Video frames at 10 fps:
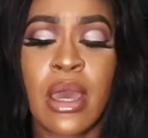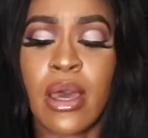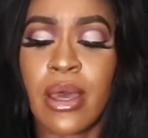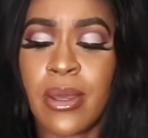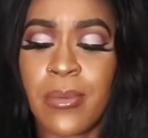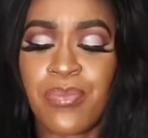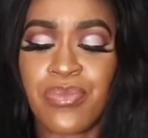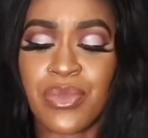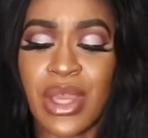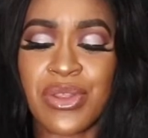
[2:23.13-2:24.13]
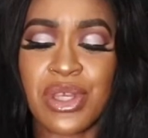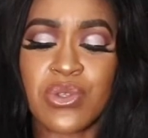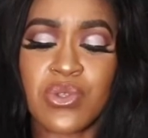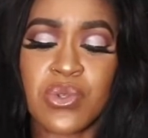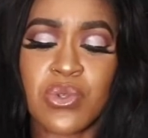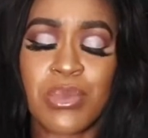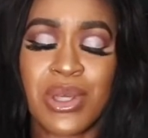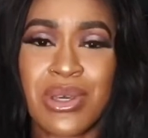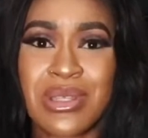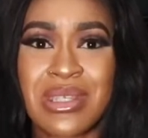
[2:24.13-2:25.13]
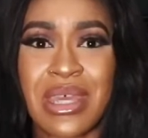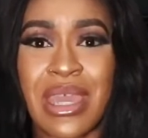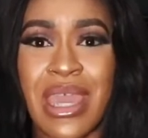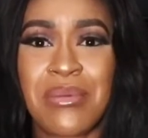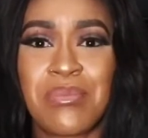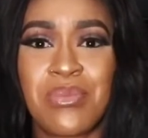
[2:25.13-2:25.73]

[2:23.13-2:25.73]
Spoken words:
I think it's also because like I'm